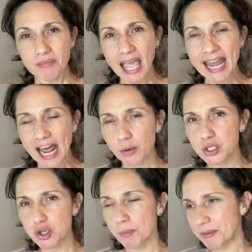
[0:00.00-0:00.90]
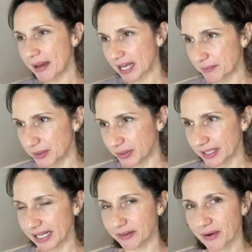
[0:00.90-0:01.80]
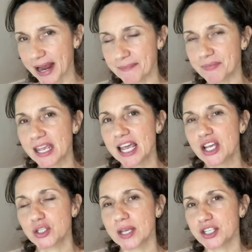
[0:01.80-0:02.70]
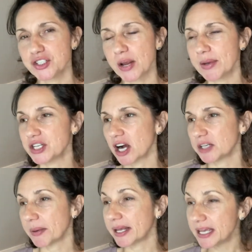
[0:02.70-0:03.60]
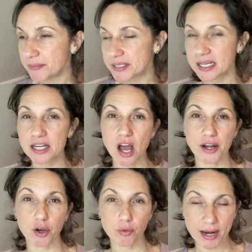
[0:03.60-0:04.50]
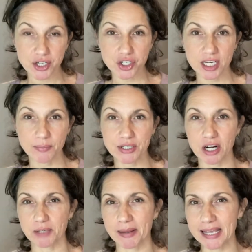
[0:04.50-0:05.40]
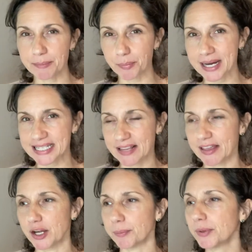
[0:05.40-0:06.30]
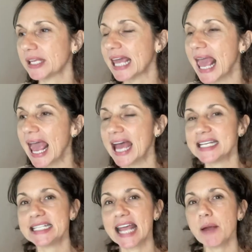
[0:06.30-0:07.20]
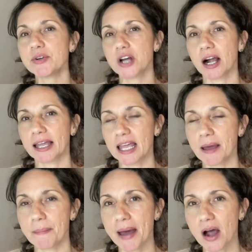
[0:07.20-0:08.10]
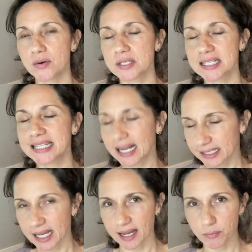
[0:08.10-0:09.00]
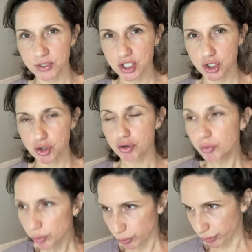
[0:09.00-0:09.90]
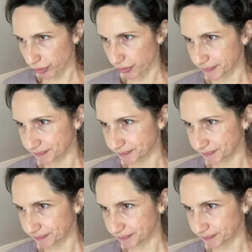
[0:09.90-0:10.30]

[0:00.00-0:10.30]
and how do I show up in my community, right? So yesterday we talked about ahimsa, non-aggression. We talked about embracing the inner bully. And today we're talking about Satya, which is truth.